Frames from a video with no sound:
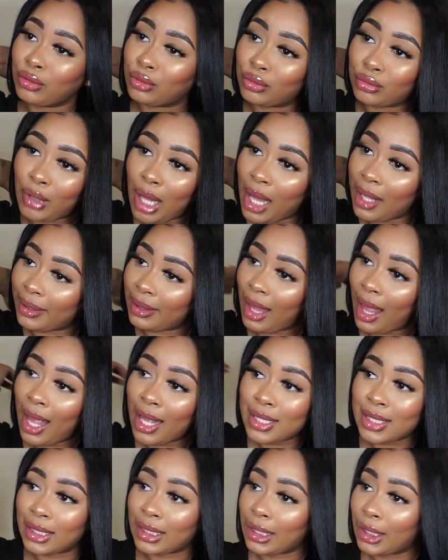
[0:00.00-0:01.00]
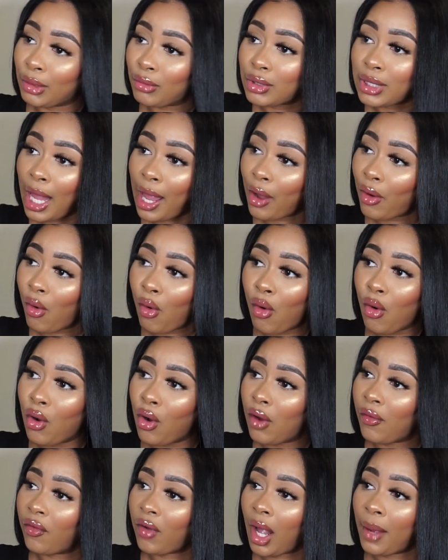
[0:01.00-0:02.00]
do not last in heels at
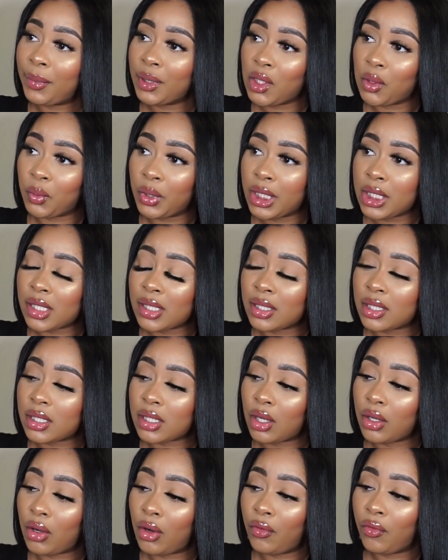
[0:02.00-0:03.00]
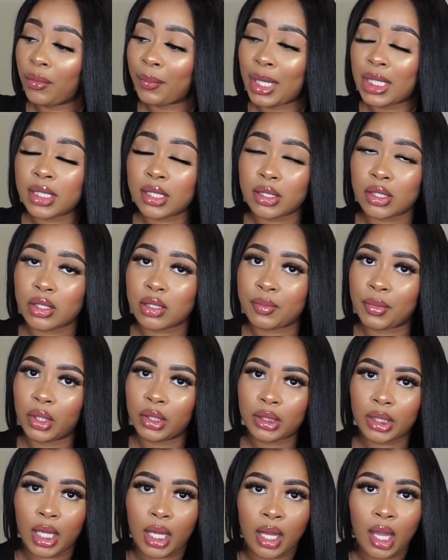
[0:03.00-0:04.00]
all. A couple of weekends ago for my sister's
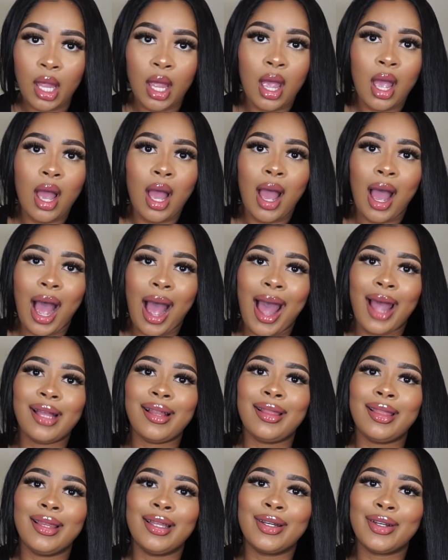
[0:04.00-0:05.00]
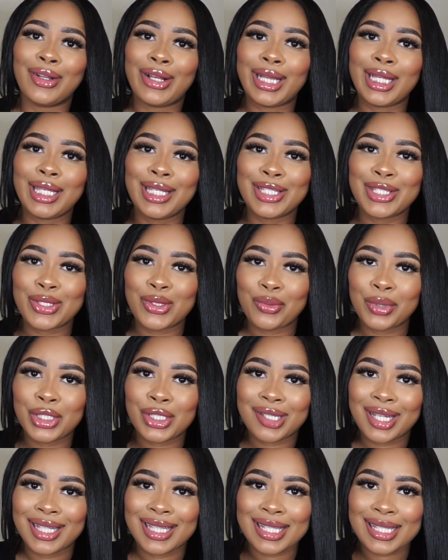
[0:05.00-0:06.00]
birthday, I literally
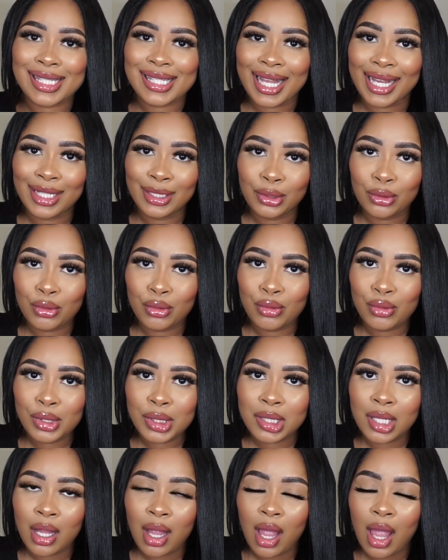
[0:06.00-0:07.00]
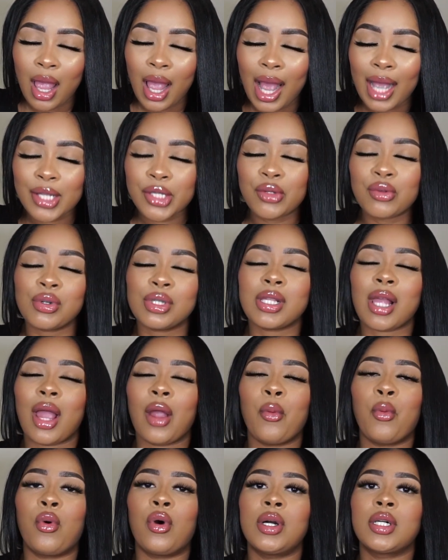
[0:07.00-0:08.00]
switched in sandals as soon as I
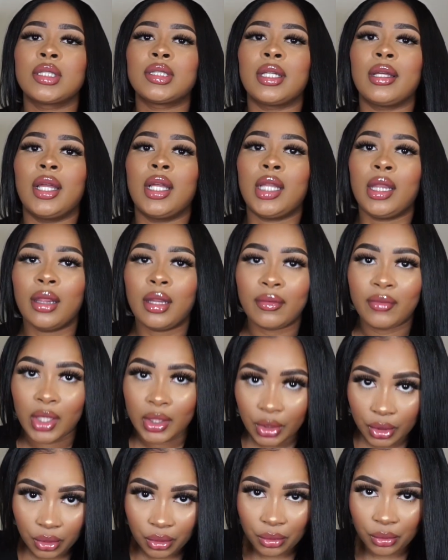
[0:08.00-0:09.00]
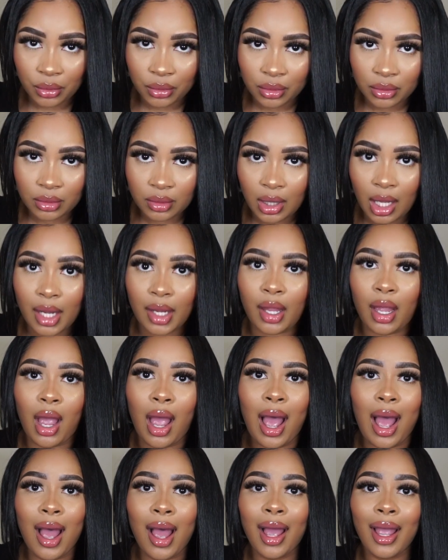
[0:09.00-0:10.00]
walked in the venue. Like,
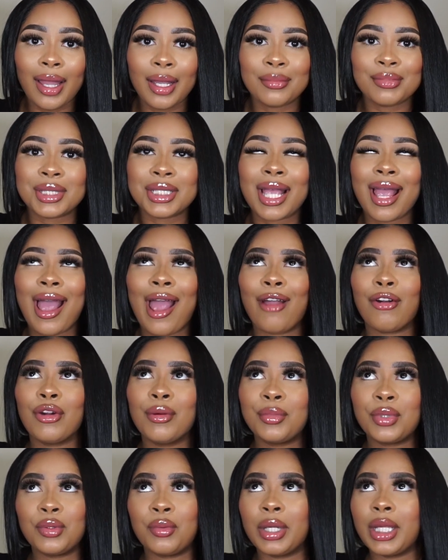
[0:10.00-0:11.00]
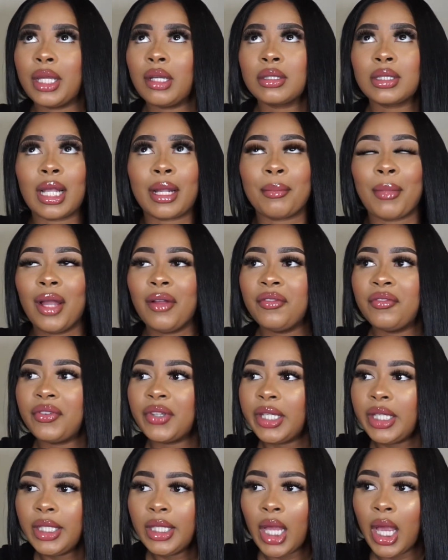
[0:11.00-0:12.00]
I am terrible with heels. Like, my
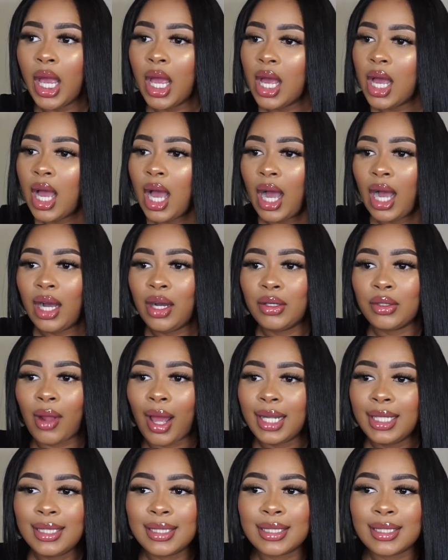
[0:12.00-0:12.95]
feet, I don't know, I